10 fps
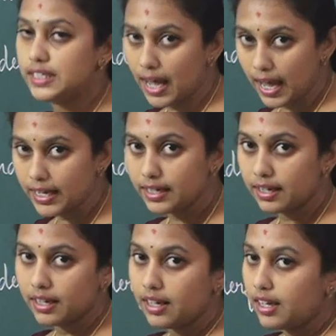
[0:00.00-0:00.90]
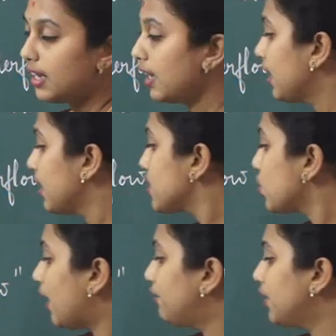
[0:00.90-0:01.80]
stack. So,
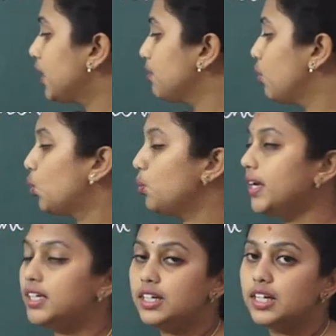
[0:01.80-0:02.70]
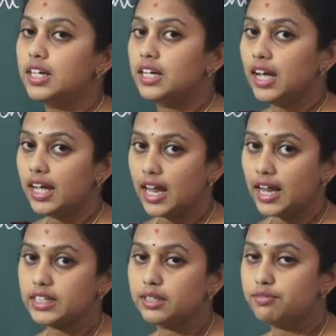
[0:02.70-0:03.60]
after removing an
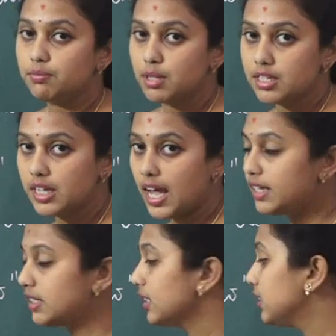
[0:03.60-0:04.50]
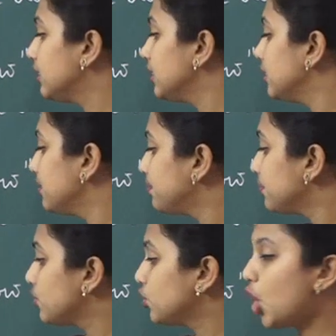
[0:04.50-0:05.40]
item from the stack,
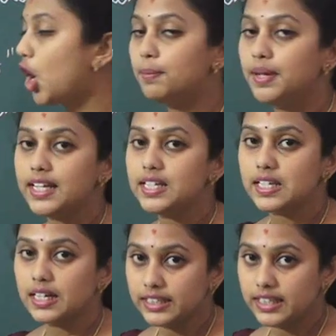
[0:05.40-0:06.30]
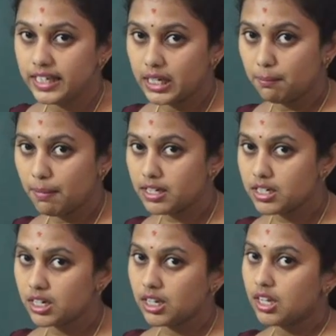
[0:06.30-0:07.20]
top gets
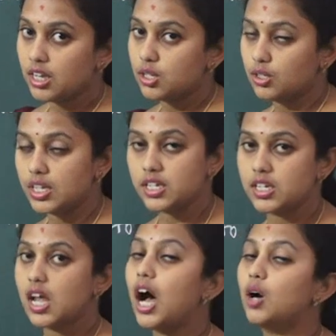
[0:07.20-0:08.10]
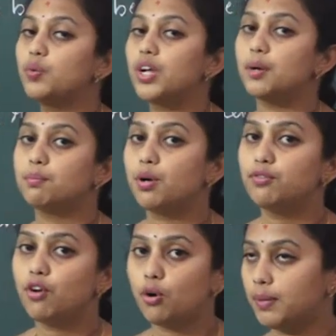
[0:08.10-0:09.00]
decrement. So, this is how we are
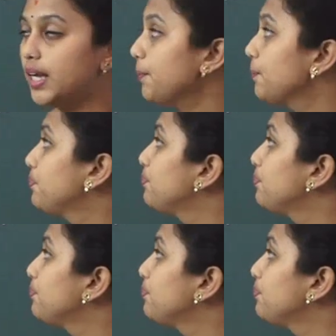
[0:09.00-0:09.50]
performing